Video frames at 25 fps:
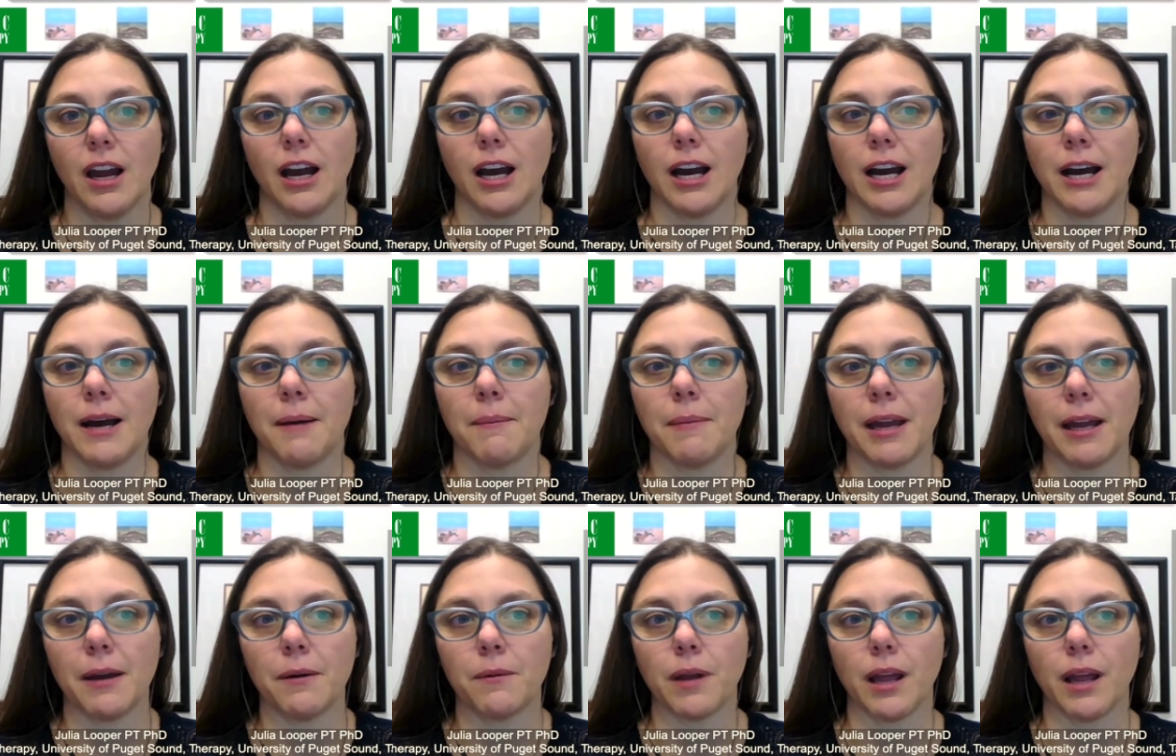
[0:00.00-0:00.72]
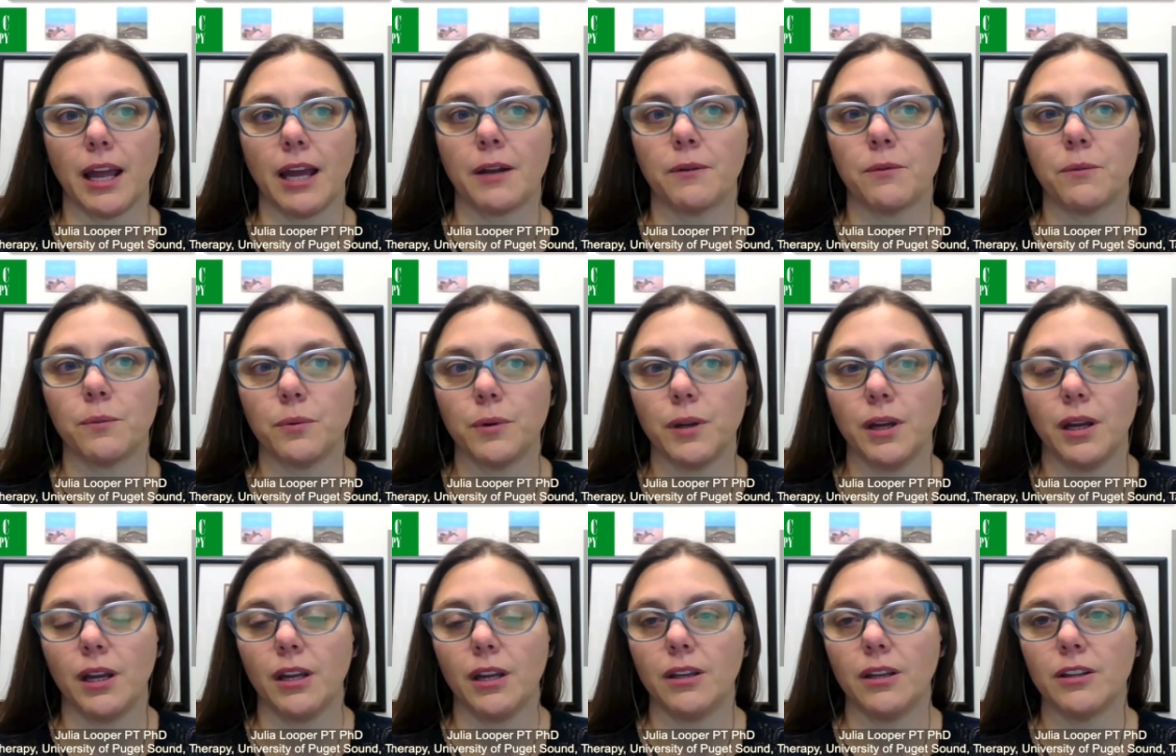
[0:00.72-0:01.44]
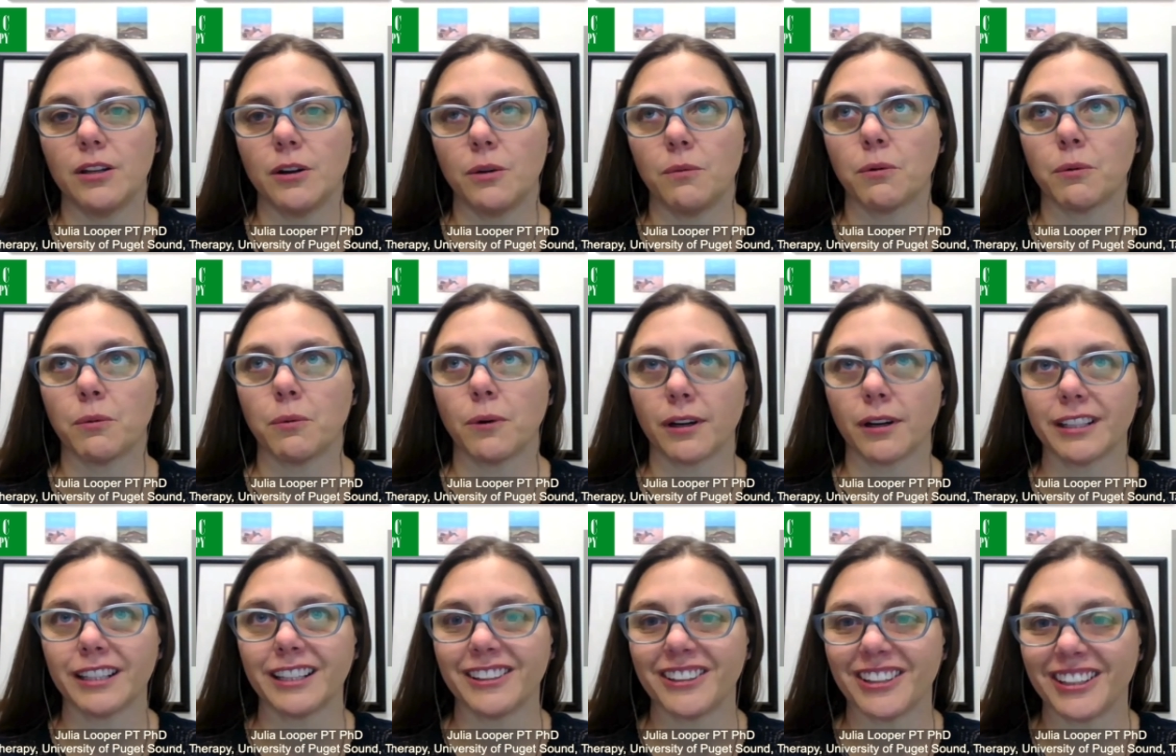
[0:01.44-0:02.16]
Um, and, and, you know, we're
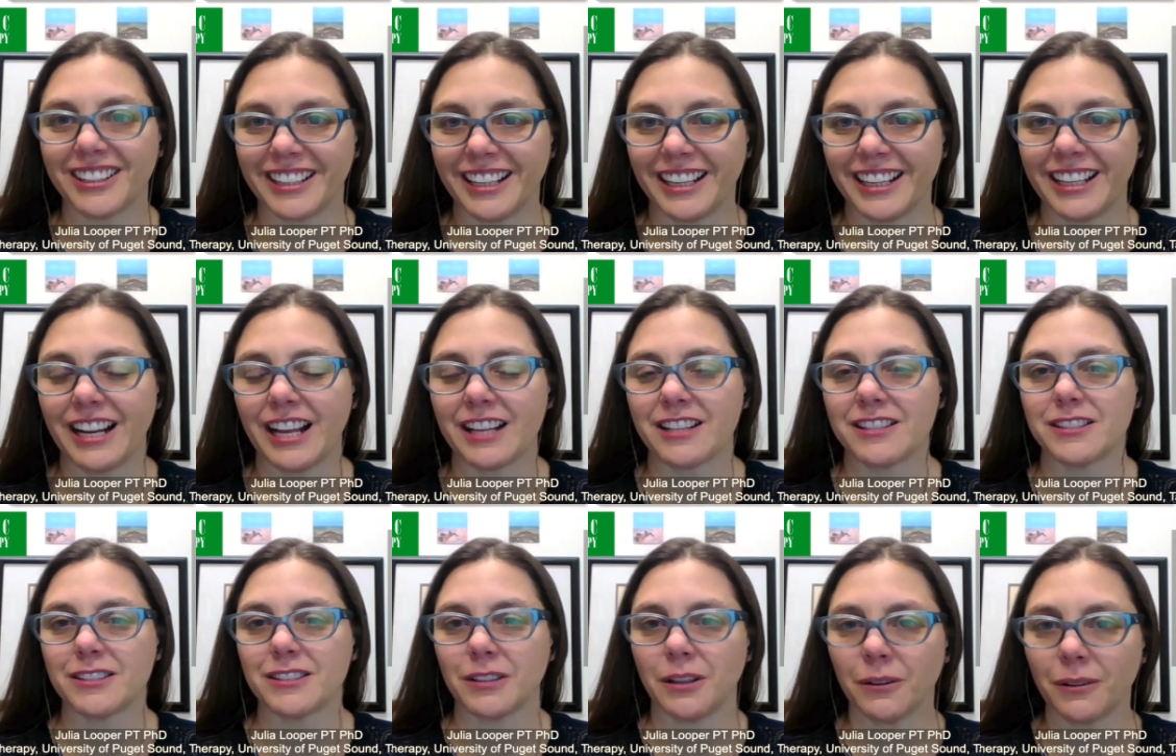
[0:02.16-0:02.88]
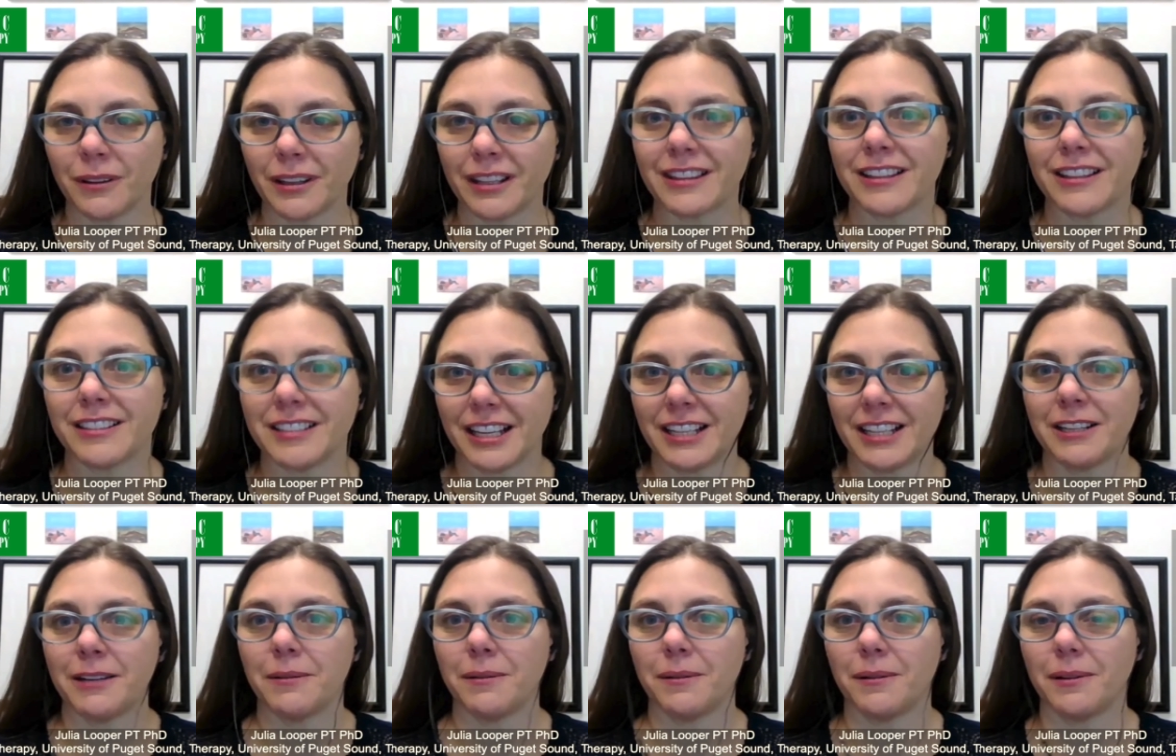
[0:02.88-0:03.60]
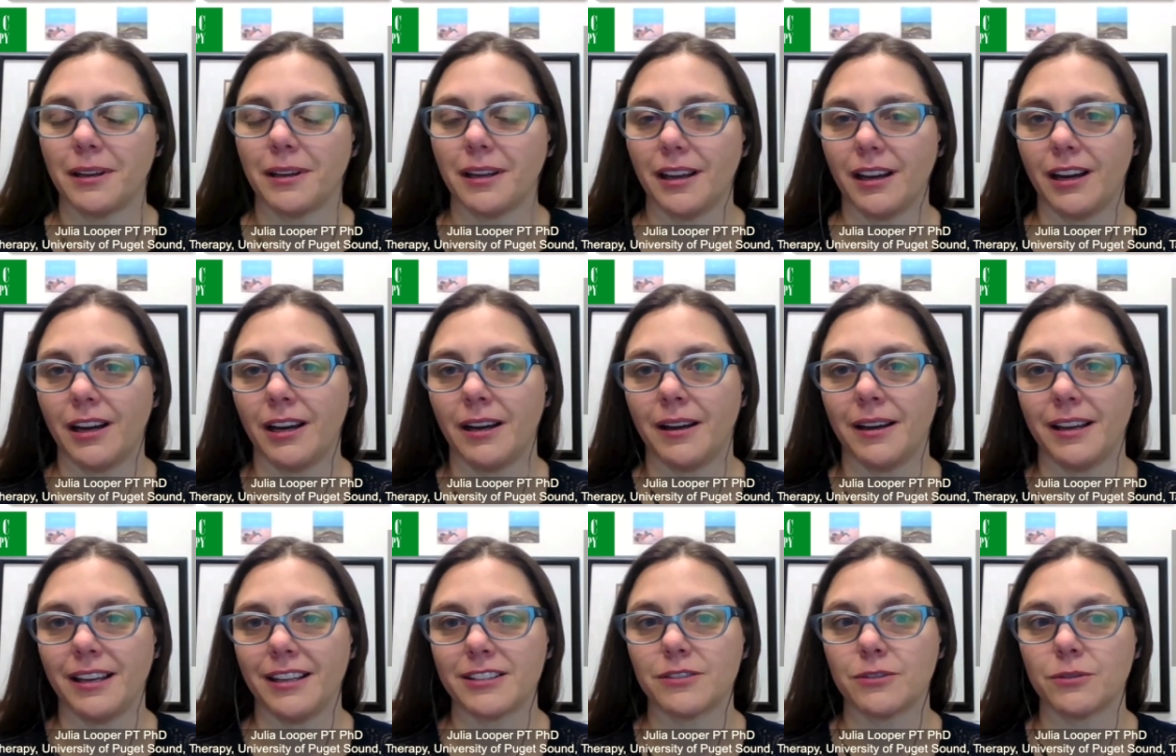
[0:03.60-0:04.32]
working on it, and slowly the data uh,
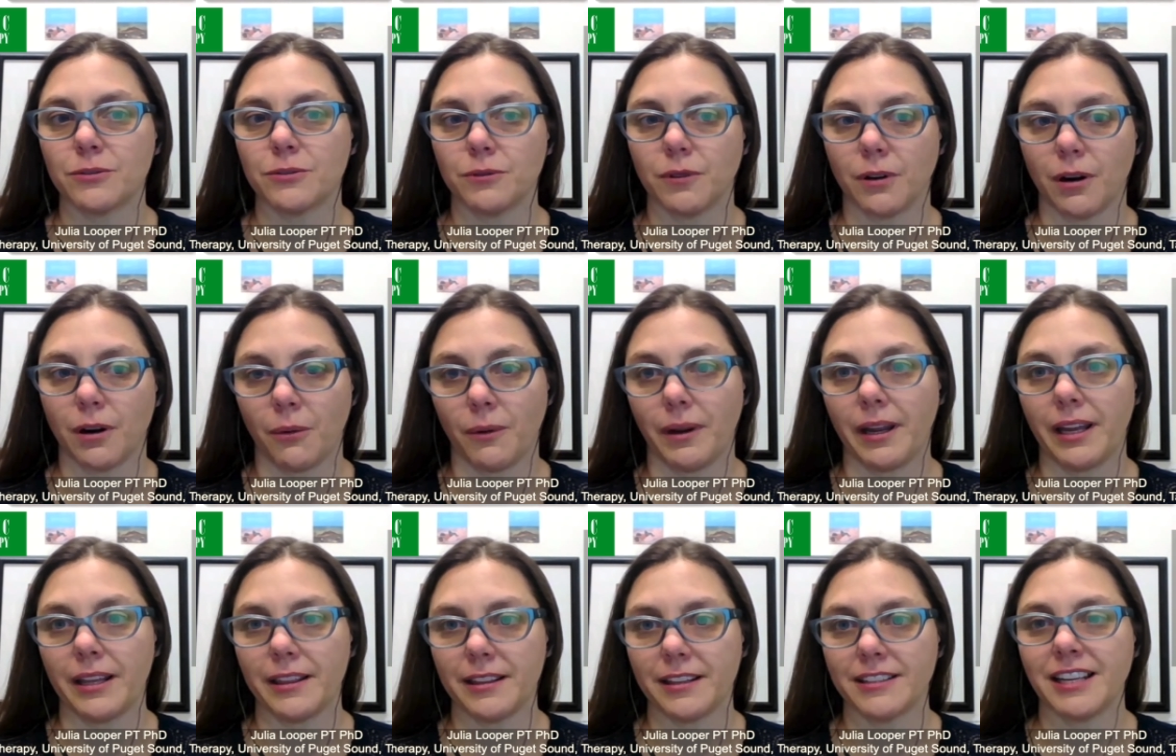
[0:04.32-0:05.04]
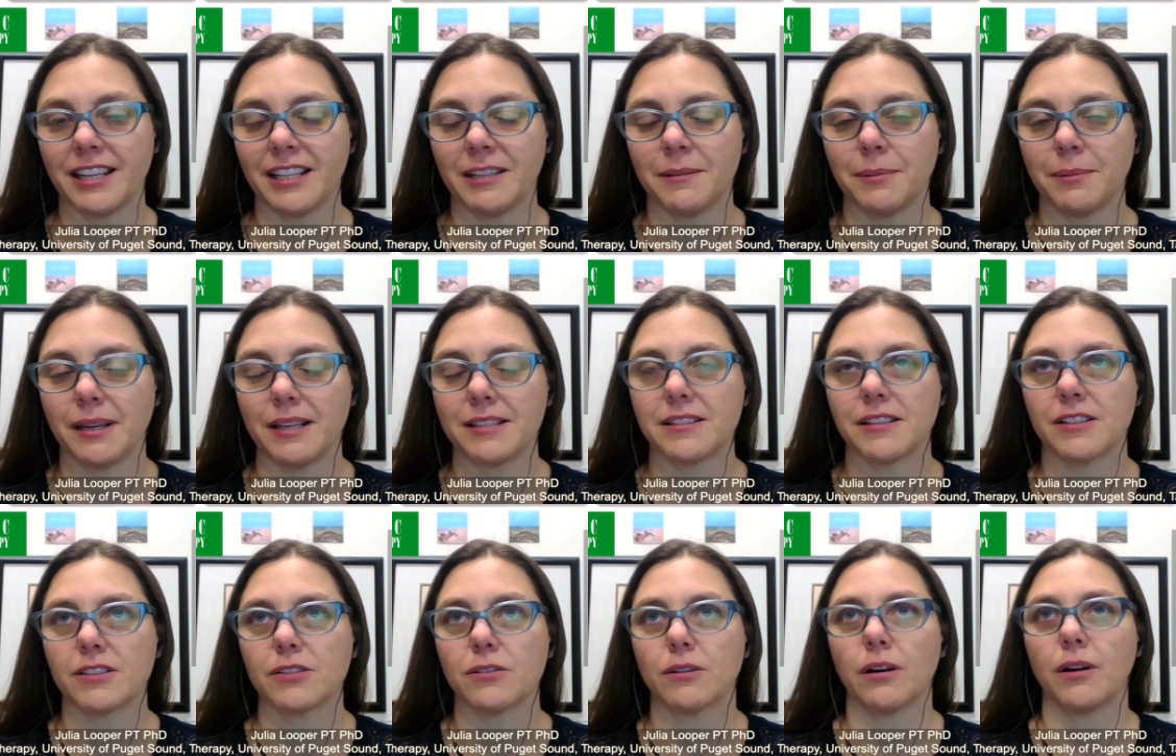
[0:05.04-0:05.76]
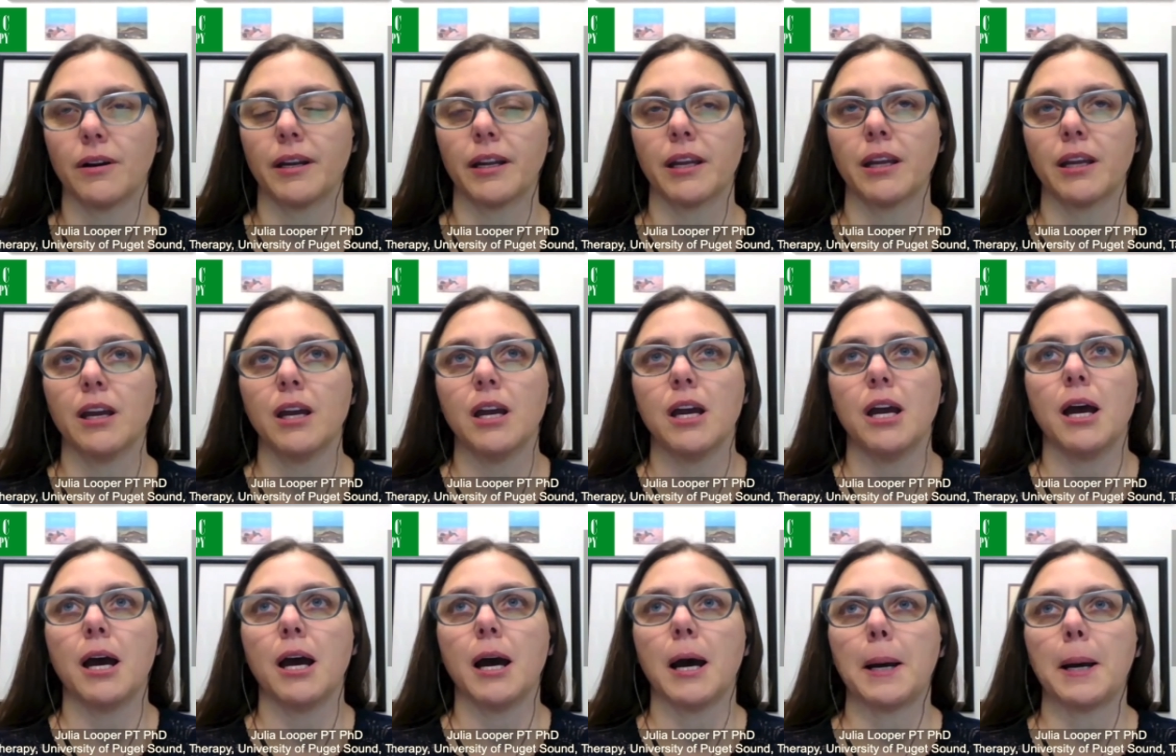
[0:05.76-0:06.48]
is growing, the database is growing.
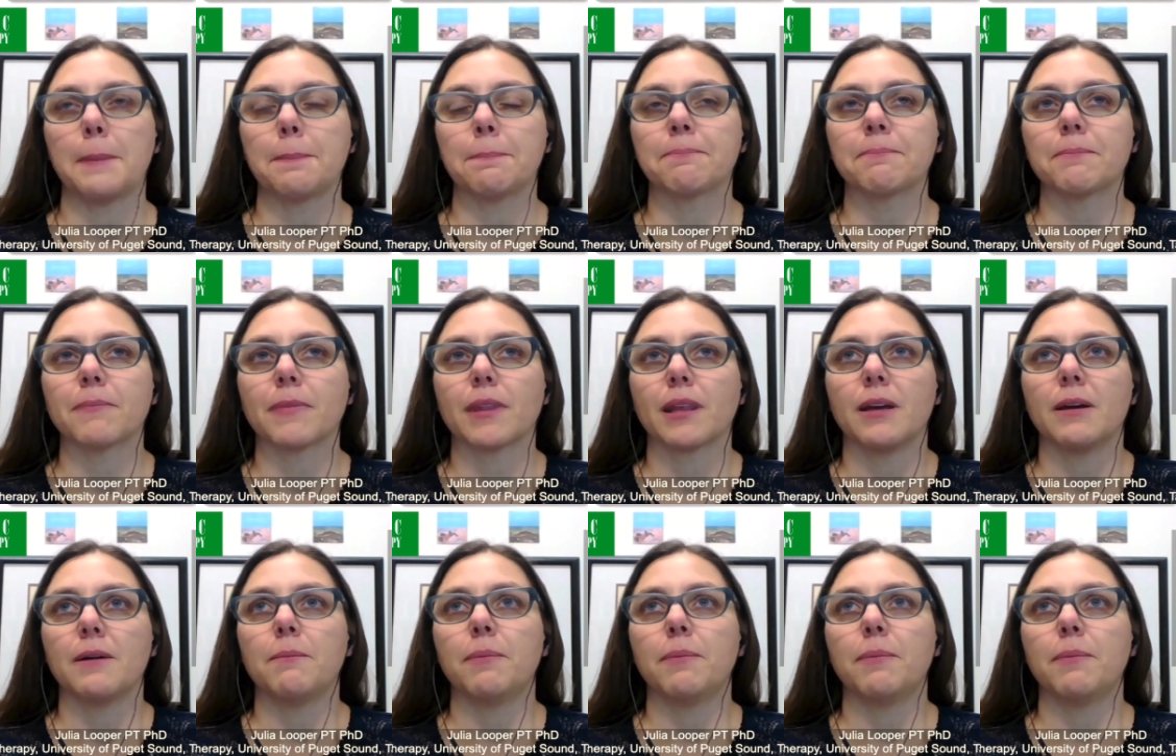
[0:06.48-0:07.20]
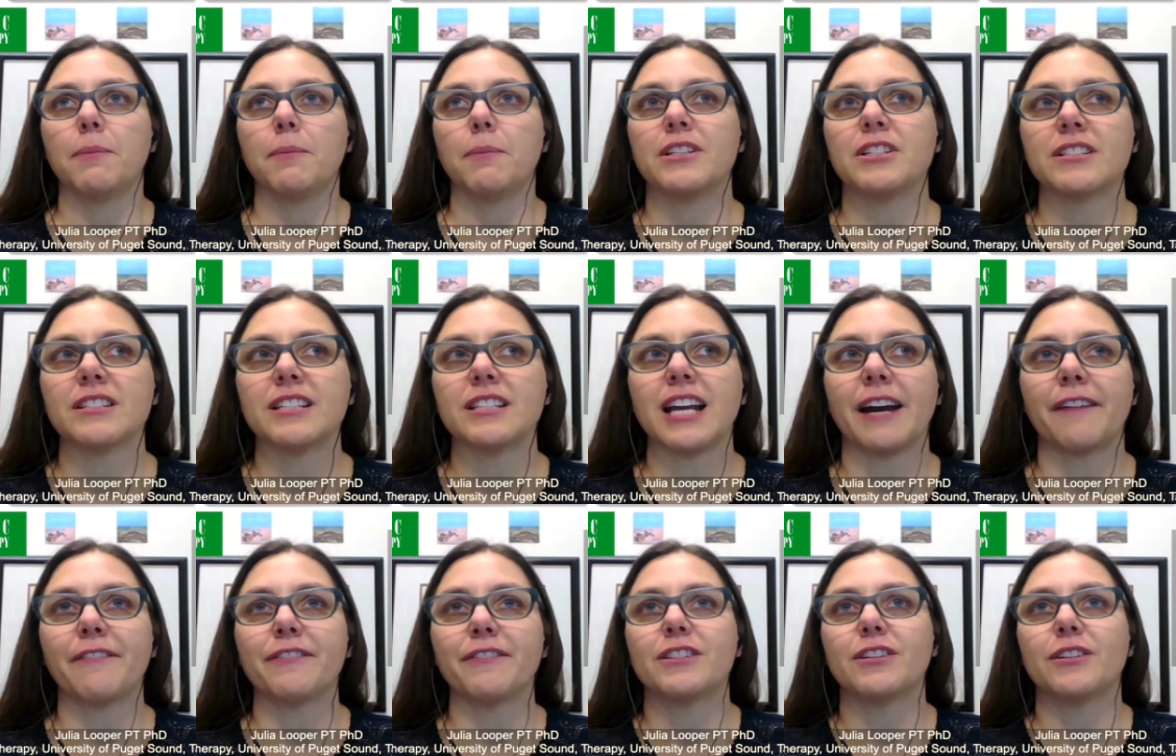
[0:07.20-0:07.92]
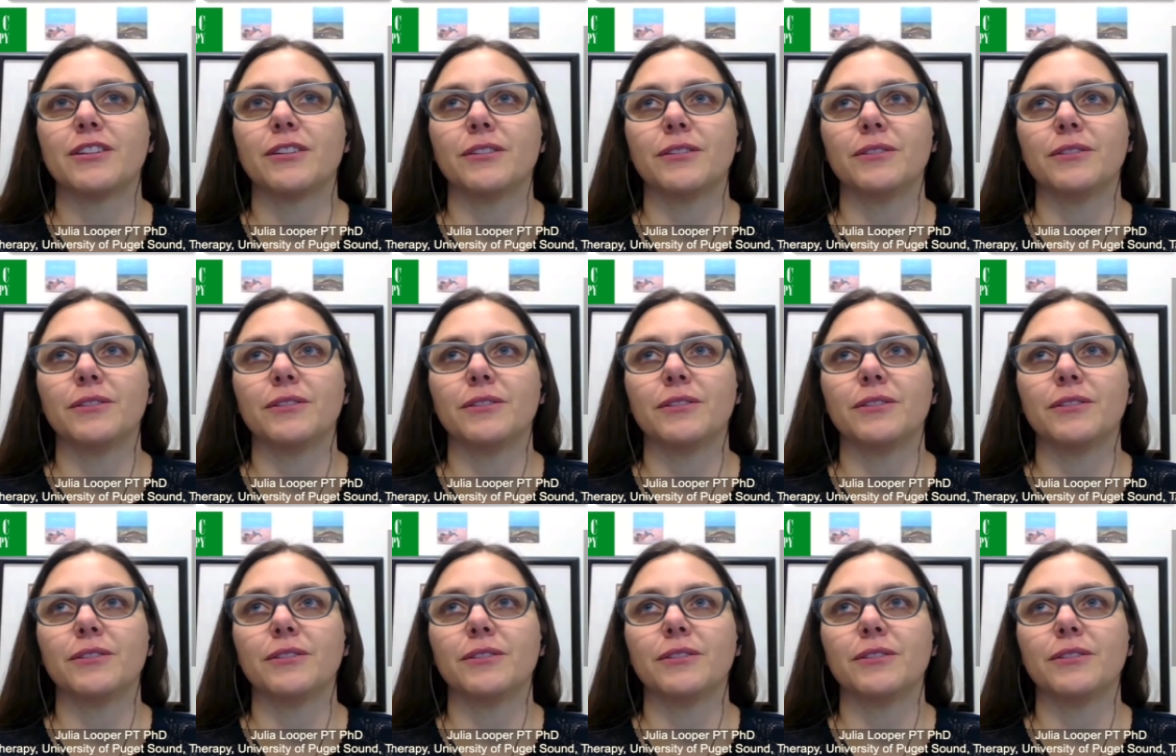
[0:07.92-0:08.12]
Um, but we just have to